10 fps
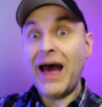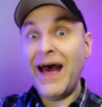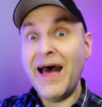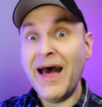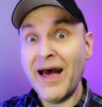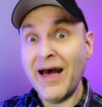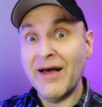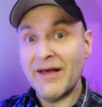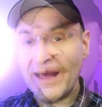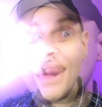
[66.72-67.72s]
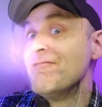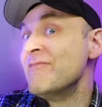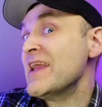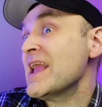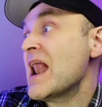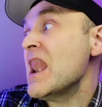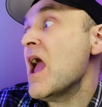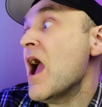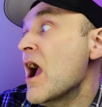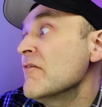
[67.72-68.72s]
Ah think I
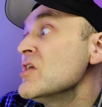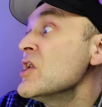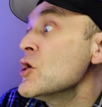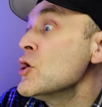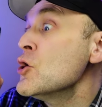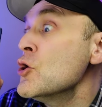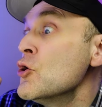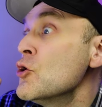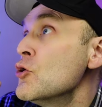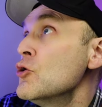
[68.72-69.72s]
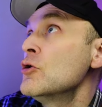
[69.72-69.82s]
love you.